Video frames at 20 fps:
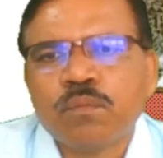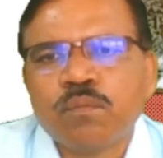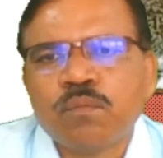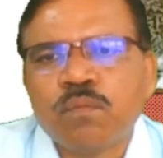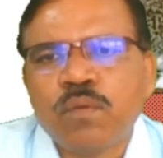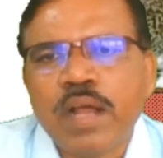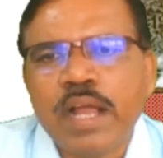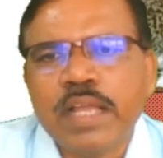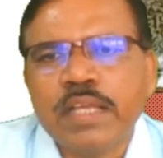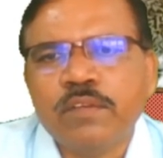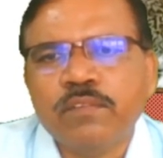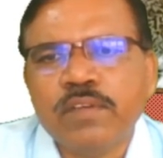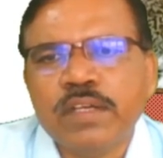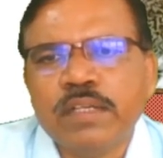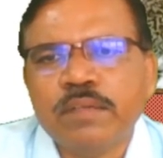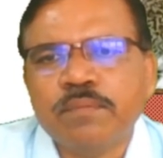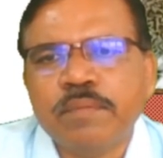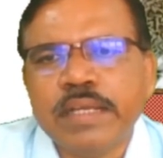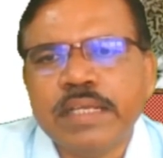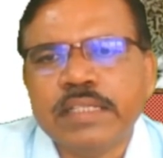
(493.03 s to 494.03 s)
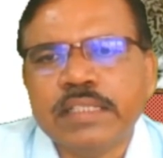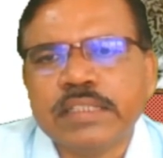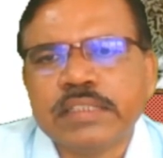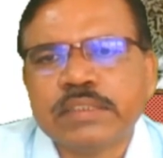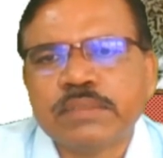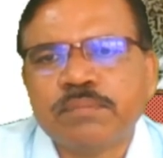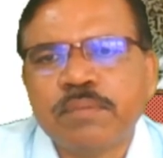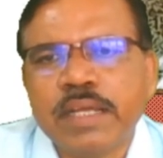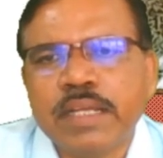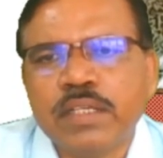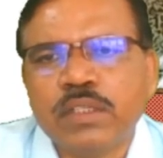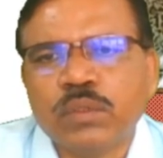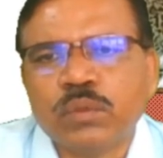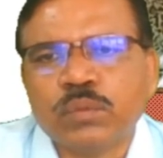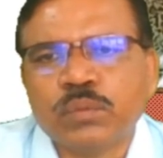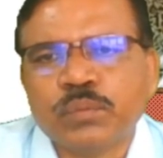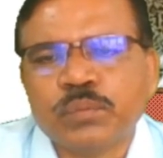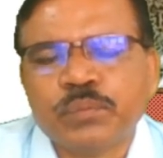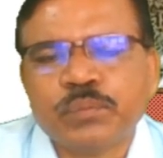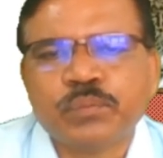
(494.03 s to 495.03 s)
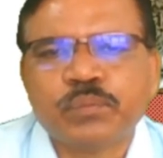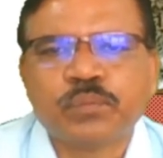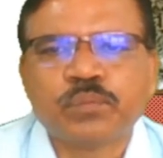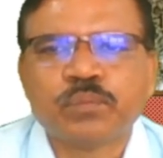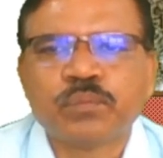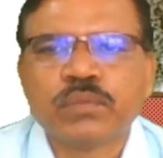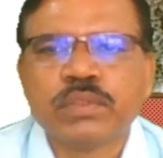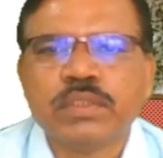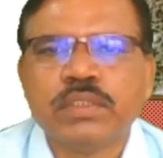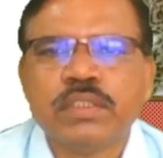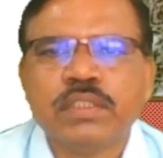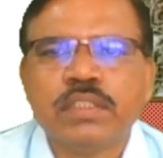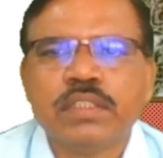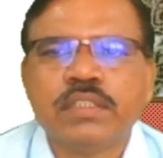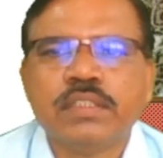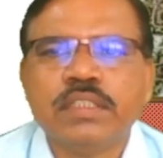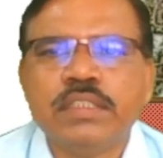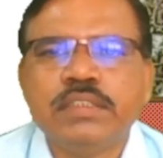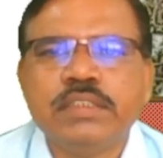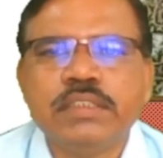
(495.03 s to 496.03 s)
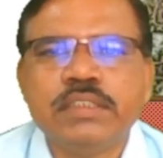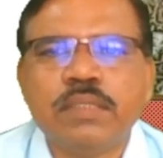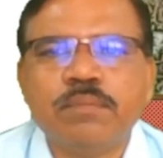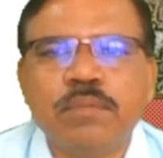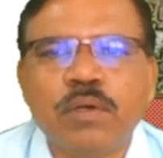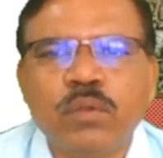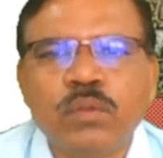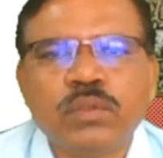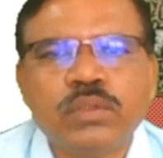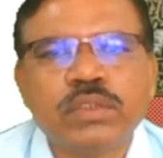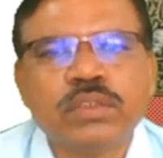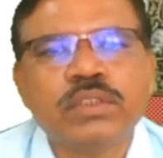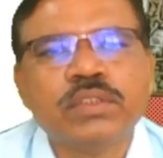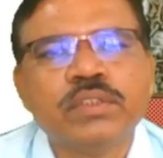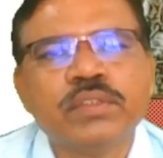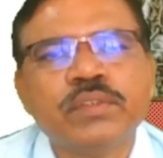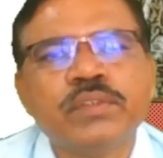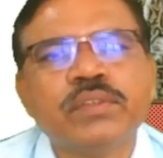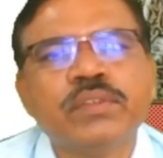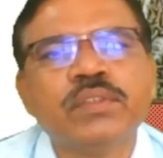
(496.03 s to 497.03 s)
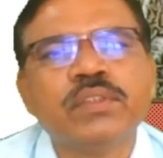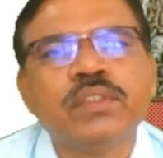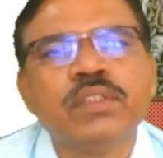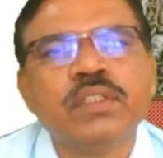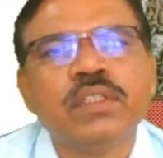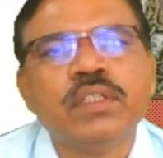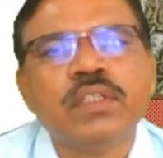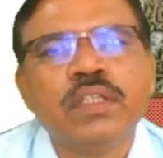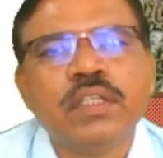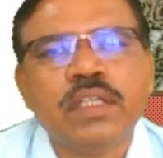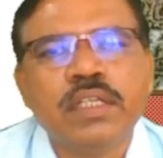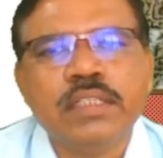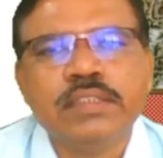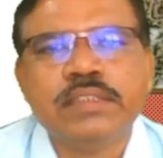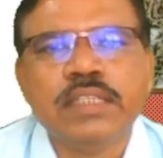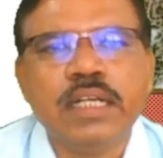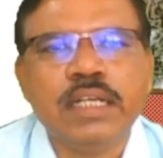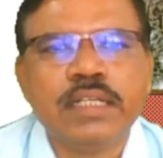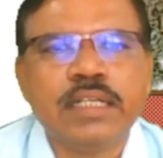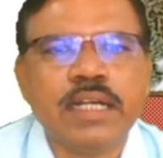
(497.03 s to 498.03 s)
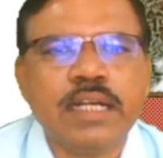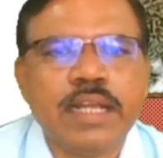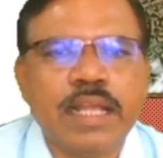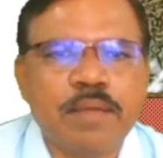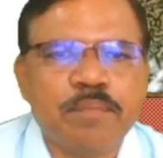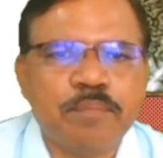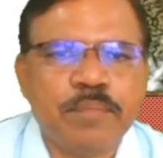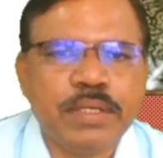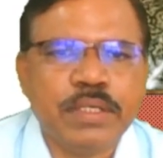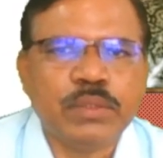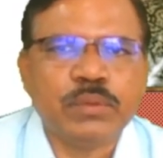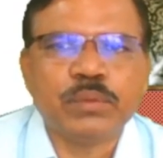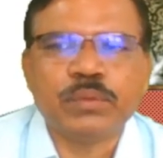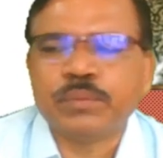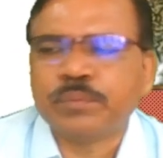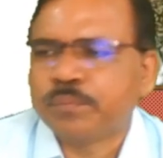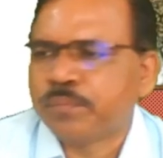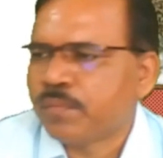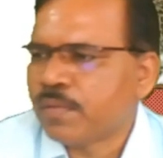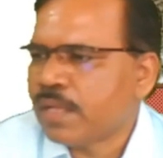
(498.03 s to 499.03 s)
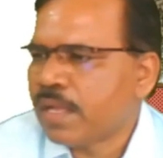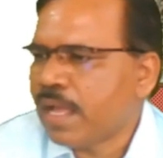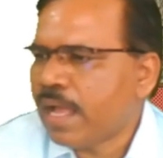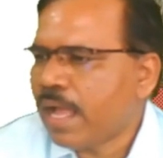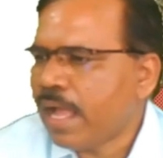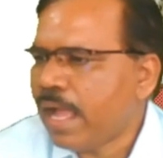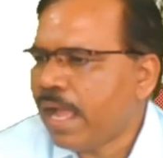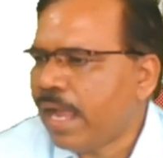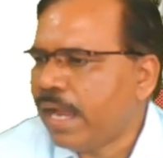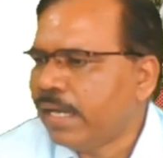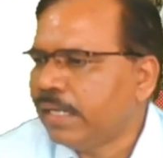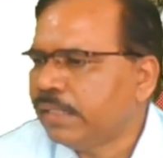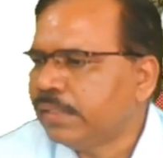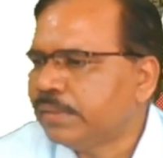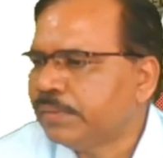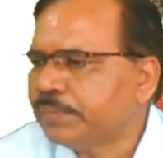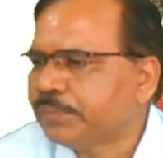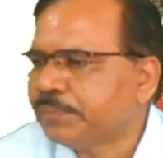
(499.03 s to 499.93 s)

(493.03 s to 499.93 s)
phi 1 minus phi 2. This is about resultant amplitude. And